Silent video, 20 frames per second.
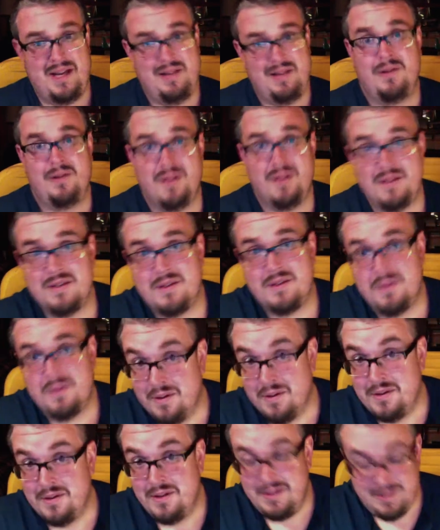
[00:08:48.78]
looking so
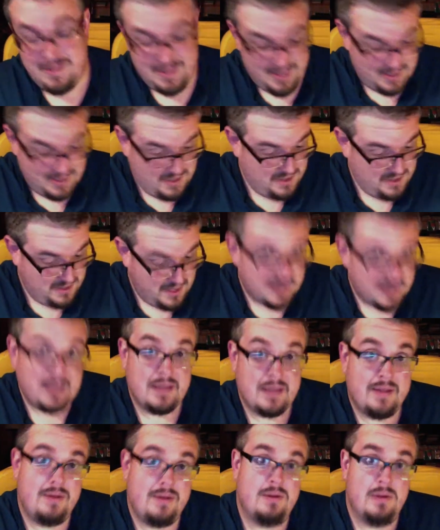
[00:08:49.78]
good these days. She's getting a
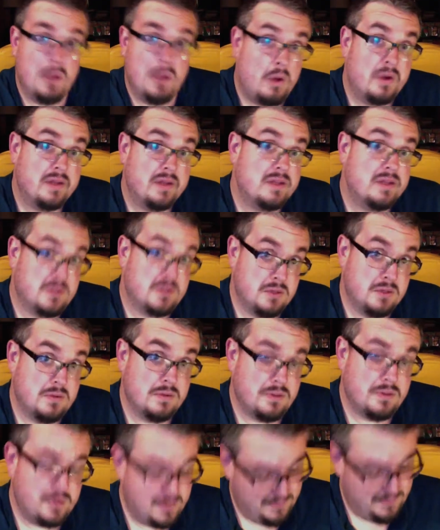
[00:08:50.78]
little long in the
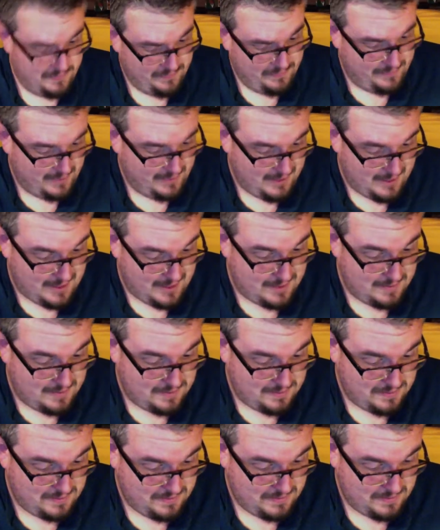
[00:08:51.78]
tooth. And
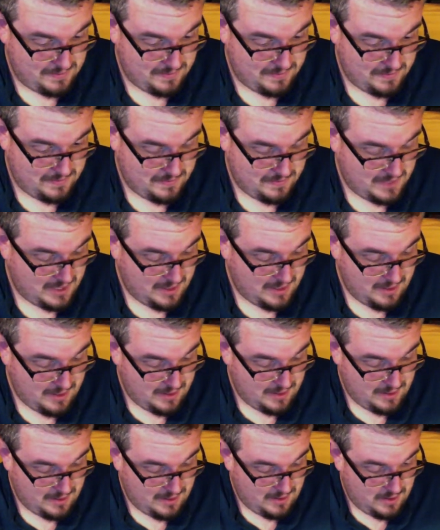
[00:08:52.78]

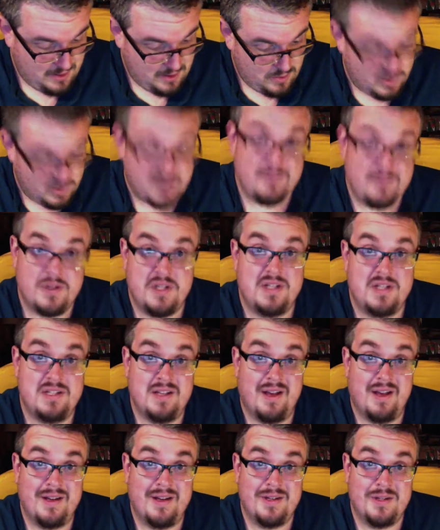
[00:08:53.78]
whatever she's
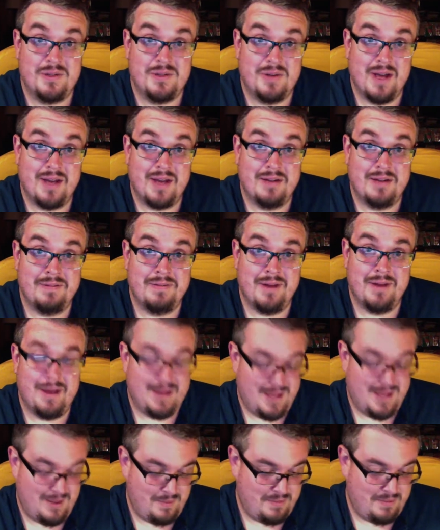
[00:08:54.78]
done to kind of
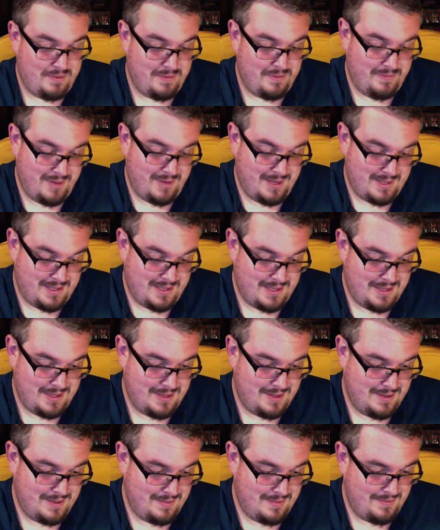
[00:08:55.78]
help prevent
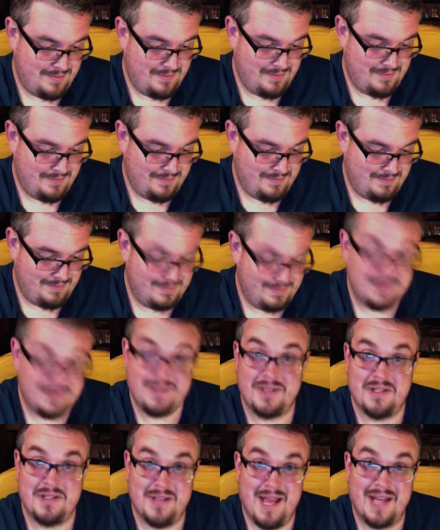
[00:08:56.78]

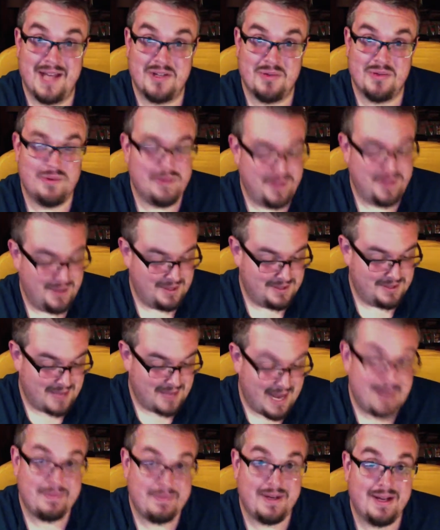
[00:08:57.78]
such natural things
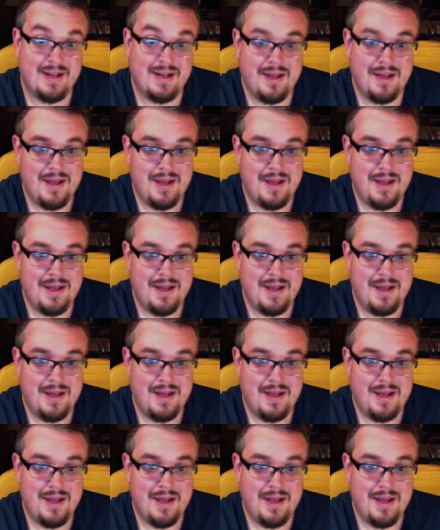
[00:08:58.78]
happening,